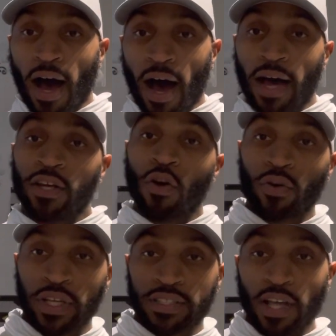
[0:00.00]
I
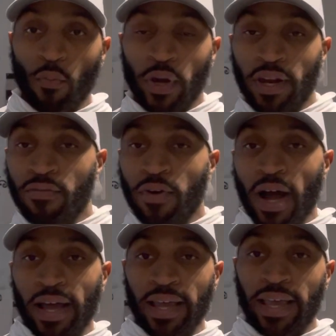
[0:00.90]
notice that whenever
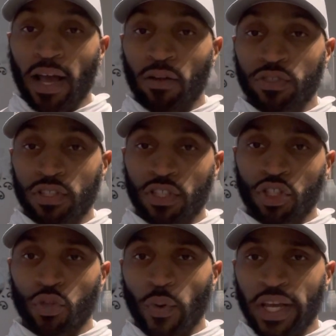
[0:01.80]
I encounter
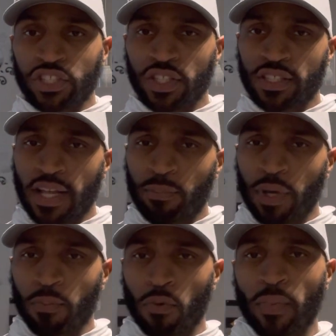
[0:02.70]
situations that
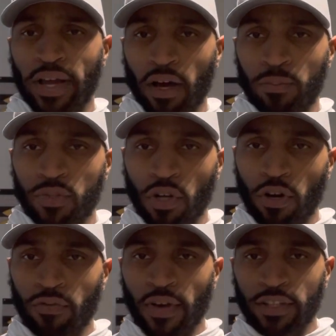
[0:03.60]
people might
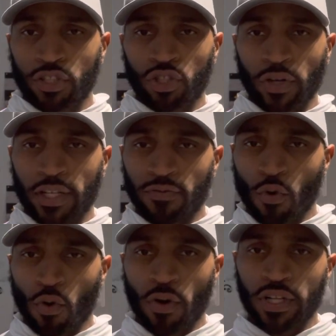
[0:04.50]
observe as stressful
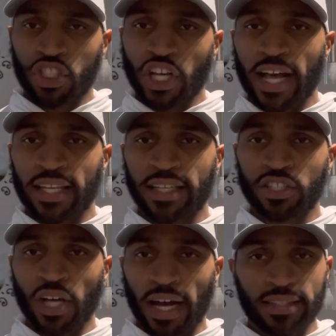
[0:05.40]
or a
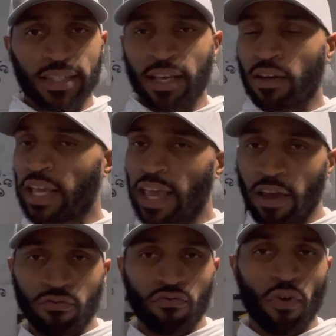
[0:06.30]
challenge, I tend to
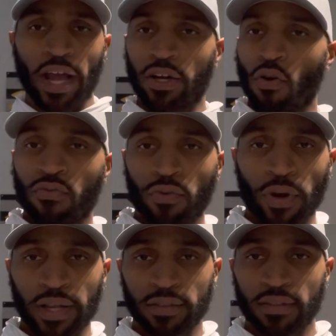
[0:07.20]
get right over
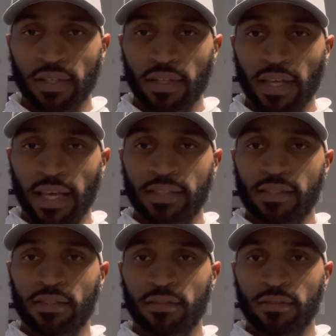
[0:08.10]
it.
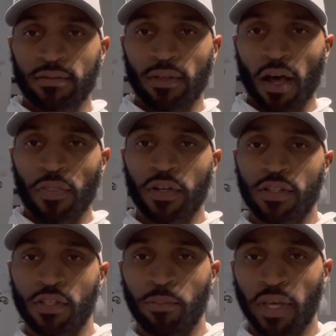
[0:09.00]
It's nothing
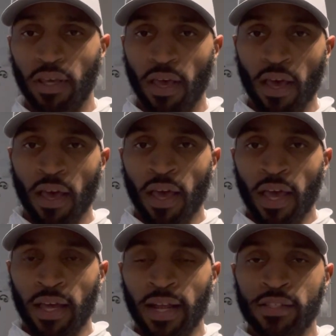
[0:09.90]
to me.
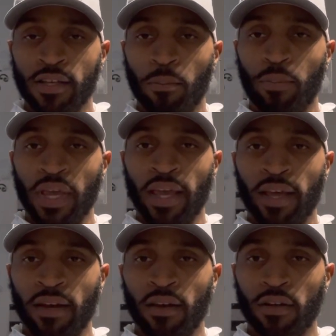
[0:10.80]
It ends up
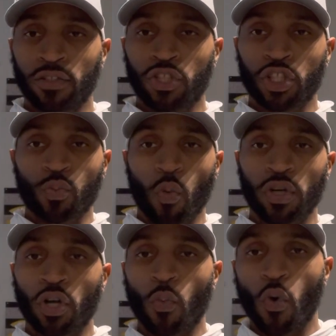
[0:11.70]
being just one
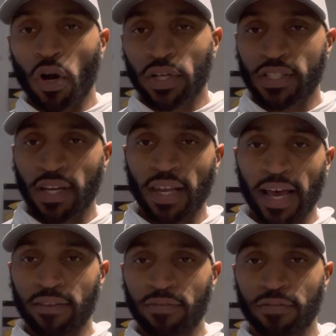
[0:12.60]
of the walks in
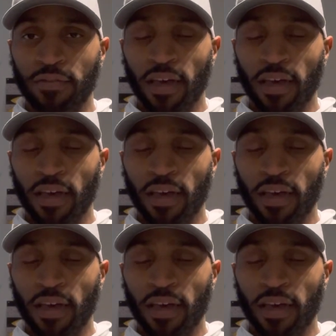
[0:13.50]
life